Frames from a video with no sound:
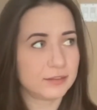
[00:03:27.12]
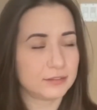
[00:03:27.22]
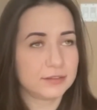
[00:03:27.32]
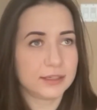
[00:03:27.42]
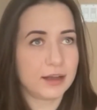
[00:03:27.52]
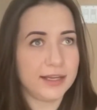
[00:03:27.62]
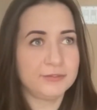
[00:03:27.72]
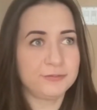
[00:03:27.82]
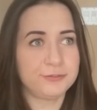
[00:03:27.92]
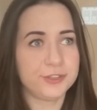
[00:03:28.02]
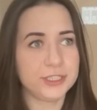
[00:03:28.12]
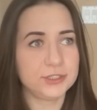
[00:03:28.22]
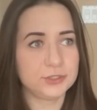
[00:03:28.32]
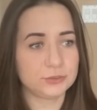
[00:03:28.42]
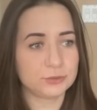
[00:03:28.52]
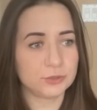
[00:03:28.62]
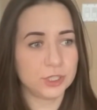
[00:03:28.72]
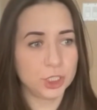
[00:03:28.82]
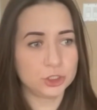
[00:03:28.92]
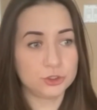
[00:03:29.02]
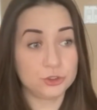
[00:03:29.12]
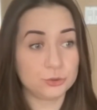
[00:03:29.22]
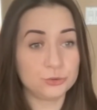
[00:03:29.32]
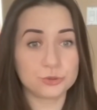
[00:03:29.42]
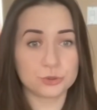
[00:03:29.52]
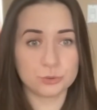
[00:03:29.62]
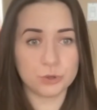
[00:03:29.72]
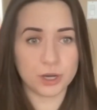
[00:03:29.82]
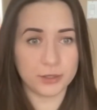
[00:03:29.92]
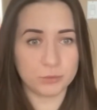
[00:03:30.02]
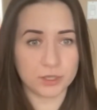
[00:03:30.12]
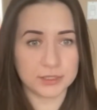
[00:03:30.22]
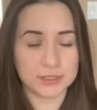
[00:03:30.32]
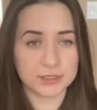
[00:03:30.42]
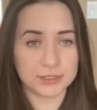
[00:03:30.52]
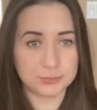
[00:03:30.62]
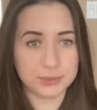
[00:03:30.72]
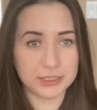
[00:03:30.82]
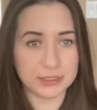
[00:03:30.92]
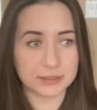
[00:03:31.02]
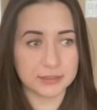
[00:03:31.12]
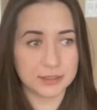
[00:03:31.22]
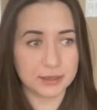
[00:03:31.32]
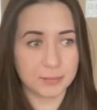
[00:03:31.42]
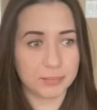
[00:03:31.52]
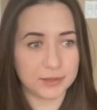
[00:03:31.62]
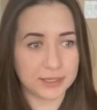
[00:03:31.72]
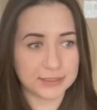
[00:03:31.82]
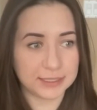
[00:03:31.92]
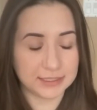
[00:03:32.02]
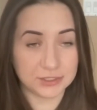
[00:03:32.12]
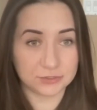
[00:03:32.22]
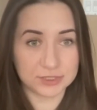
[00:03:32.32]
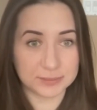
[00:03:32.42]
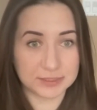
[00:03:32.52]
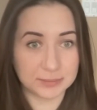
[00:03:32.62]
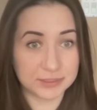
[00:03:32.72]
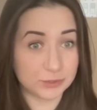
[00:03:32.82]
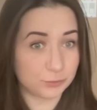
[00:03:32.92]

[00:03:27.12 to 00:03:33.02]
like I am free to choose who I want to be, but it's a responsibility.